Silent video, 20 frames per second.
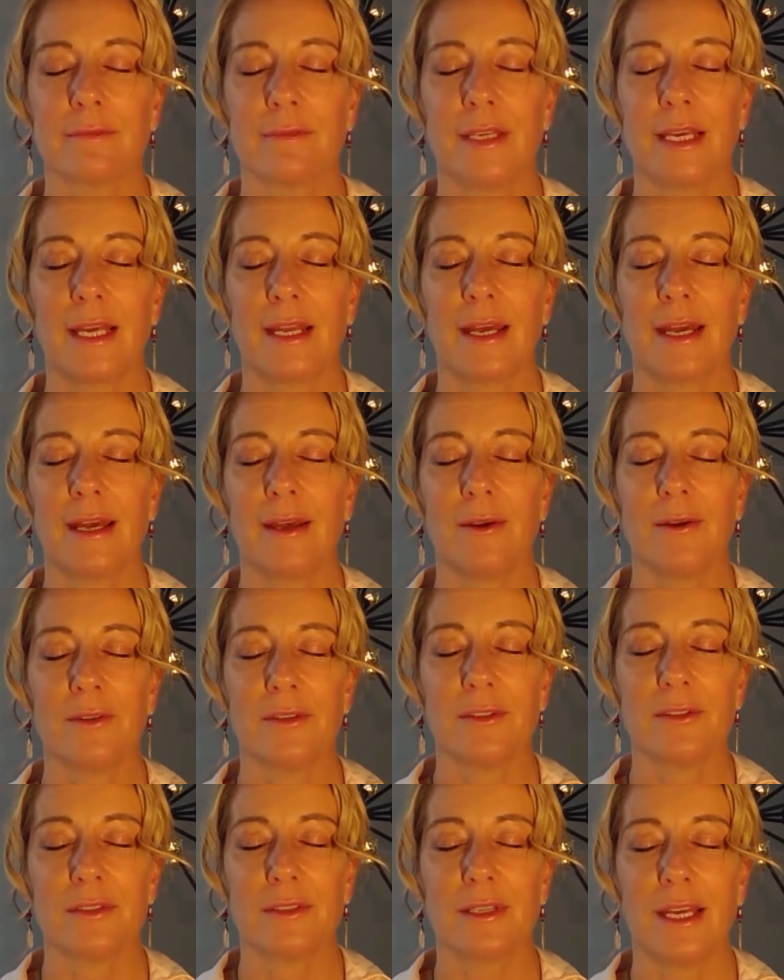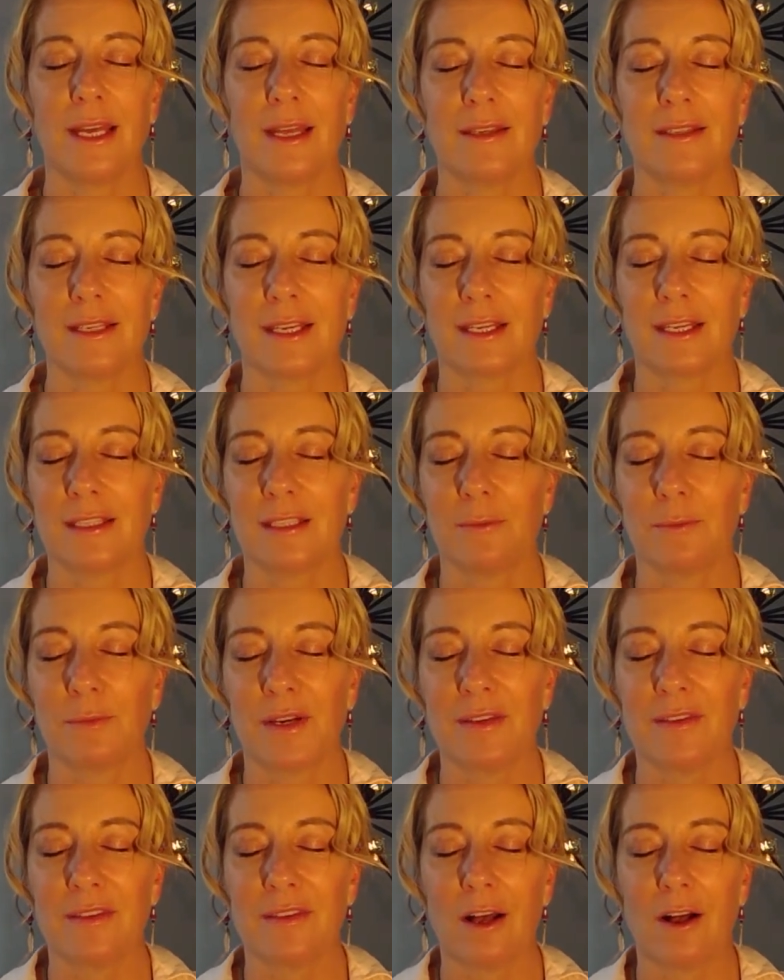and out. And take a deep
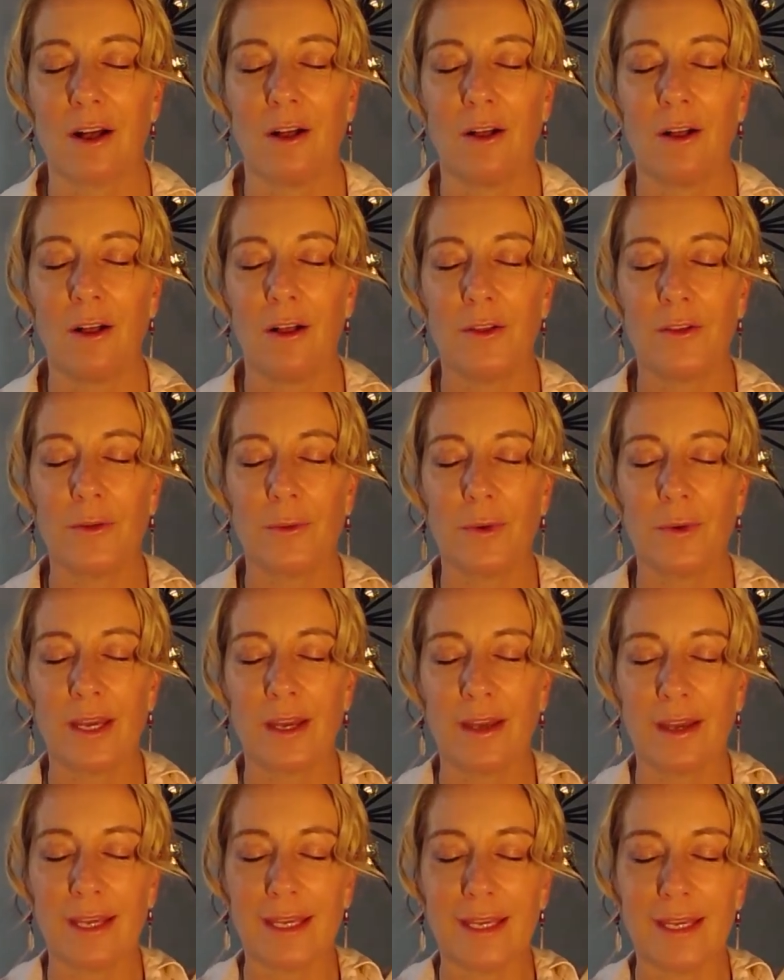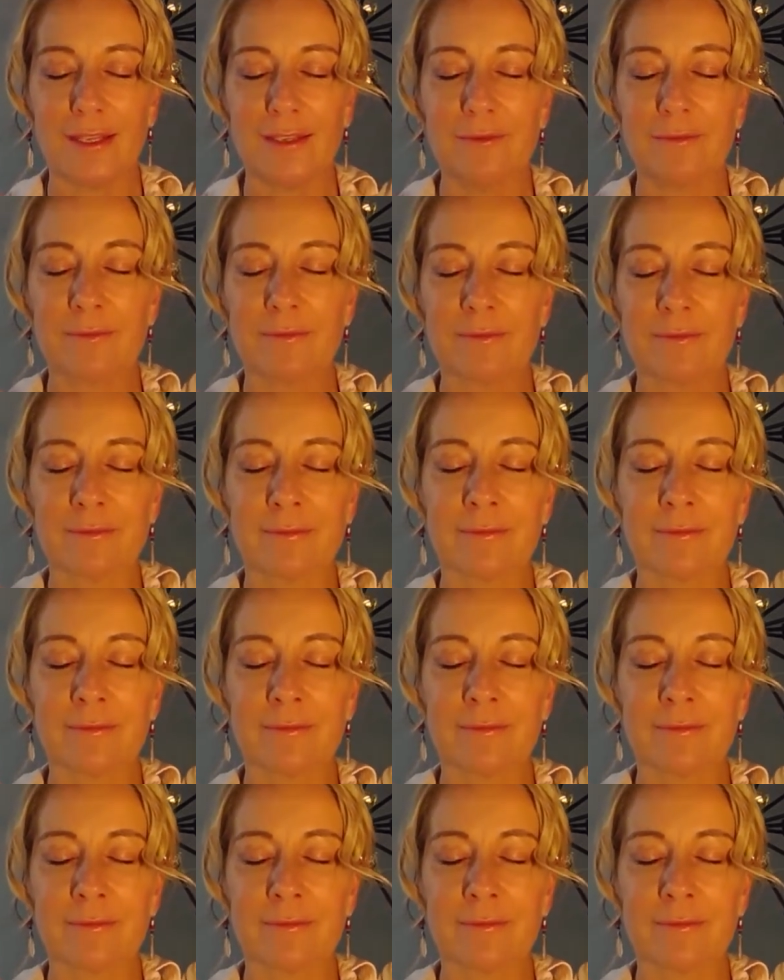breath all the way in